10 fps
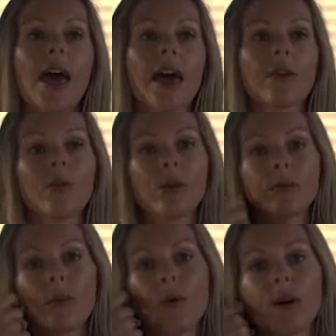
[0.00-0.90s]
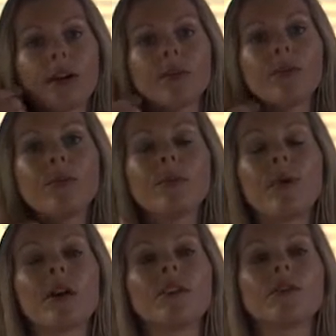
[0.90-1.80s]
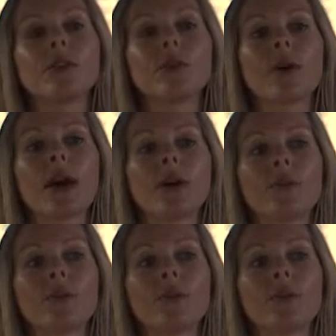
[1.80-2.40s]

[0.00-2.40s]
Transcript: At one point, when Bonhoeffer had